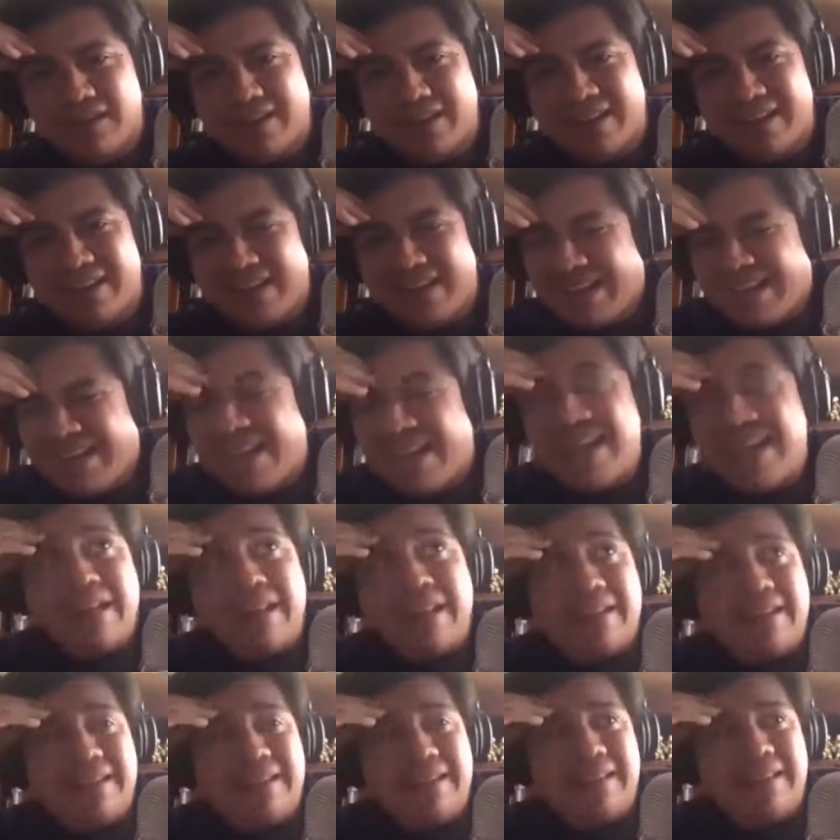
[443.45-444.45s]
And then
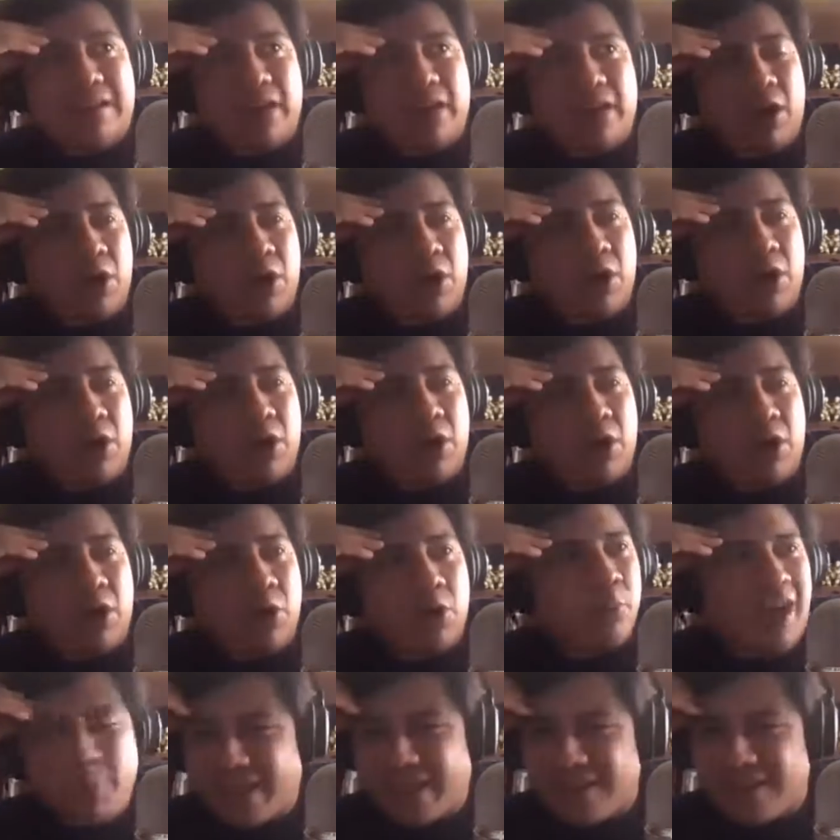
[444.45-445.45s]
aren't
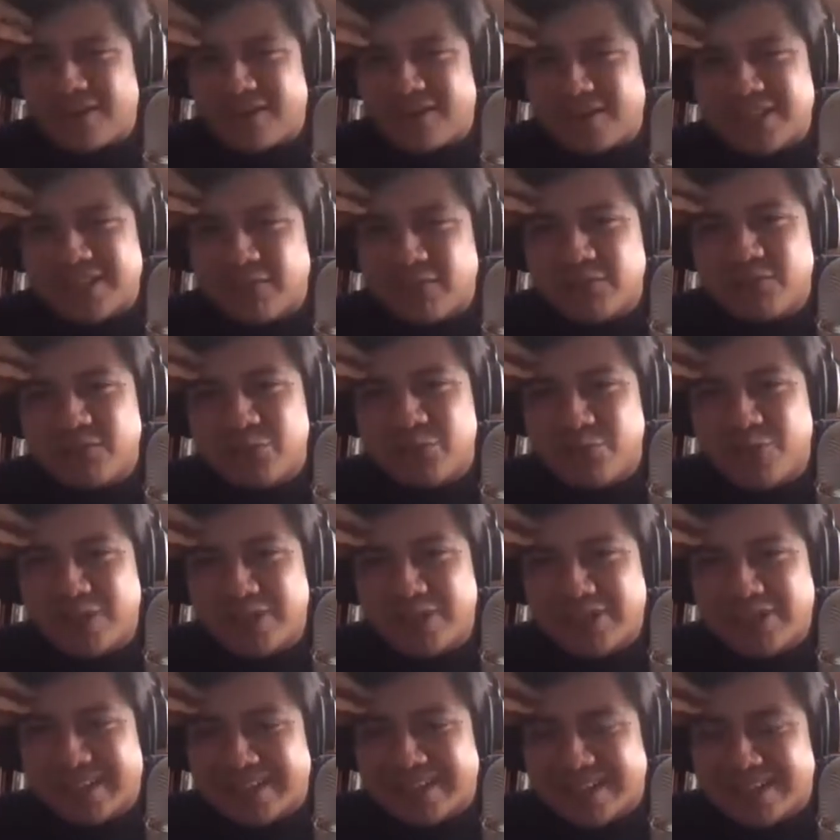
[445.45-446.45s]
complicating ourselves too
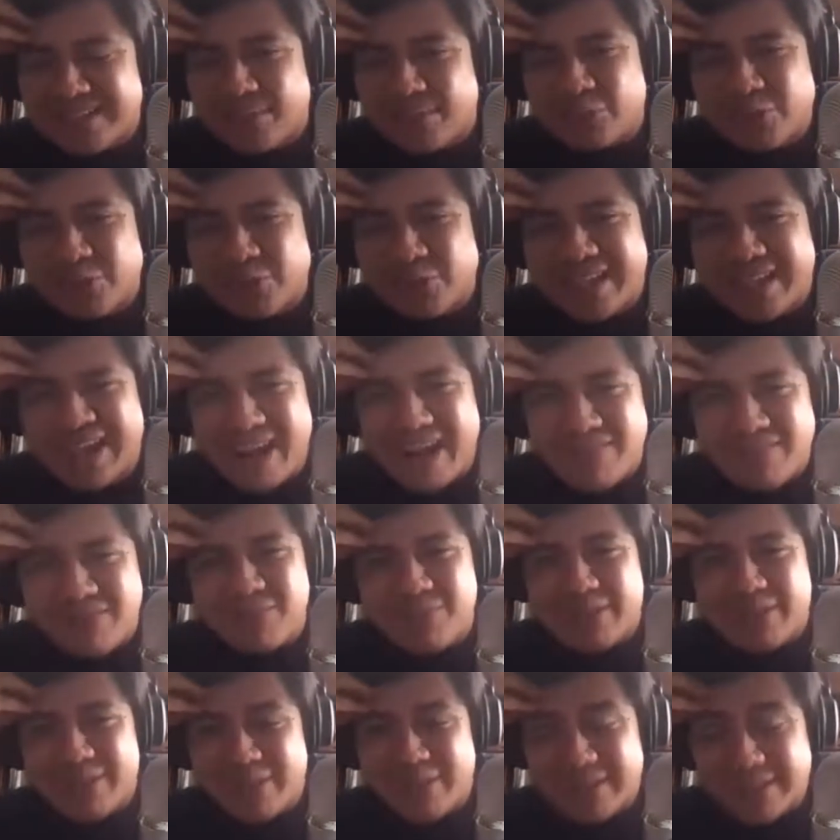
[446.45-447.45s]
much? Like, does it really have to
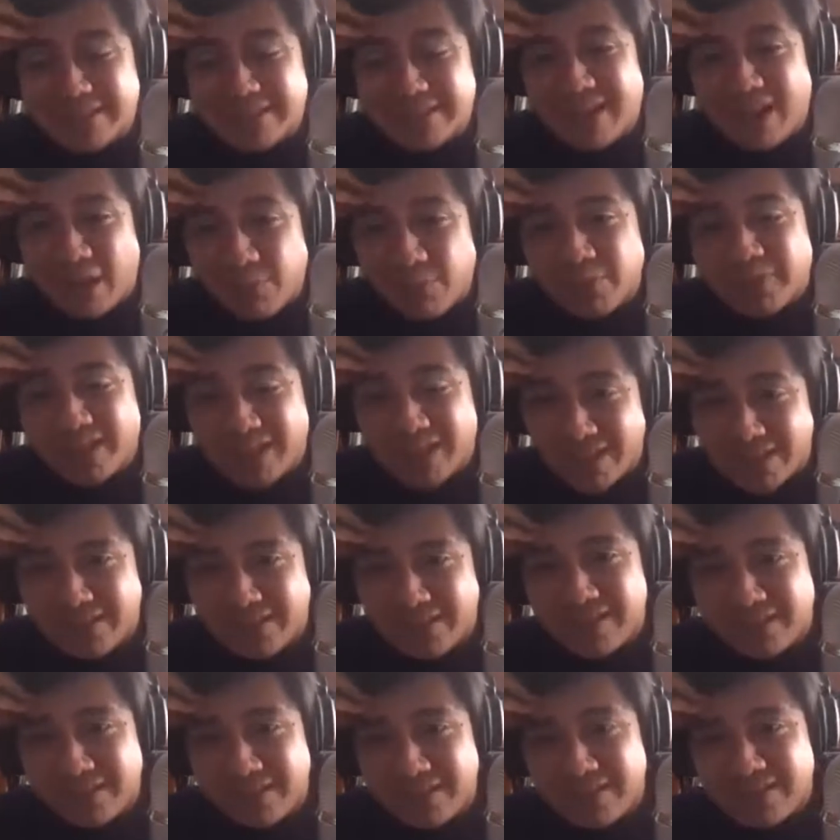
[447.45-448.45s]
be this
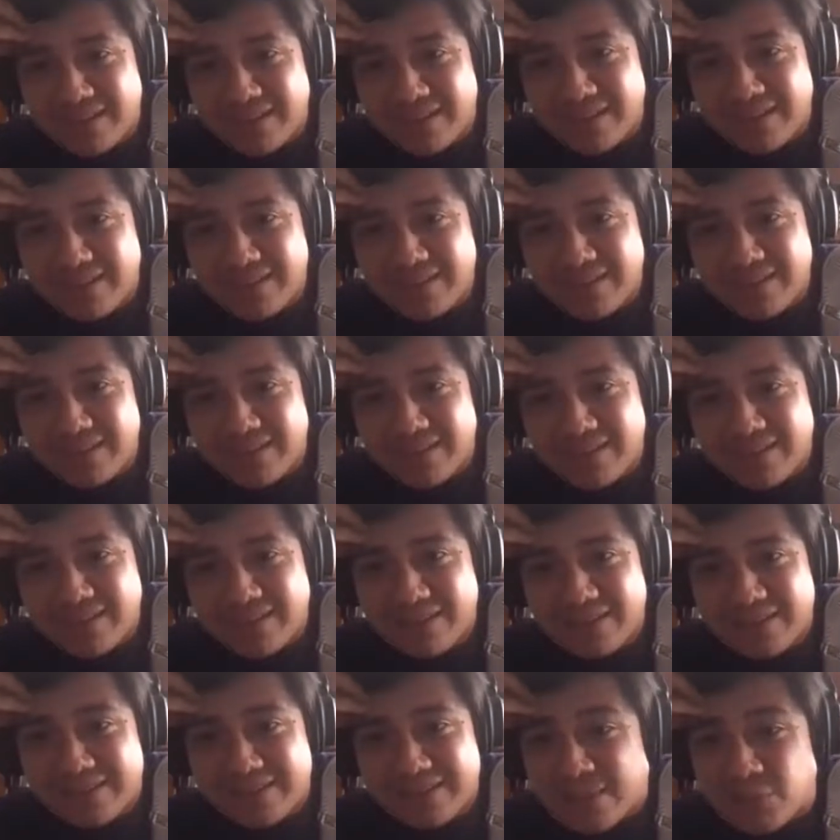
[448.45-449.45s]
complicated?
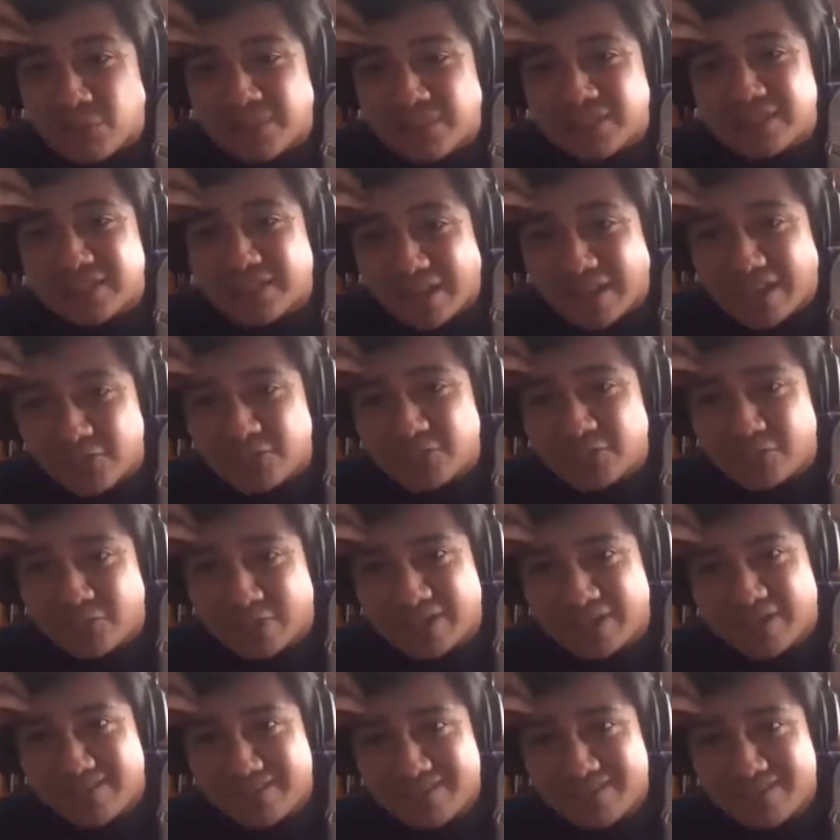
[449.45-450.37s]
Because that's what scares me.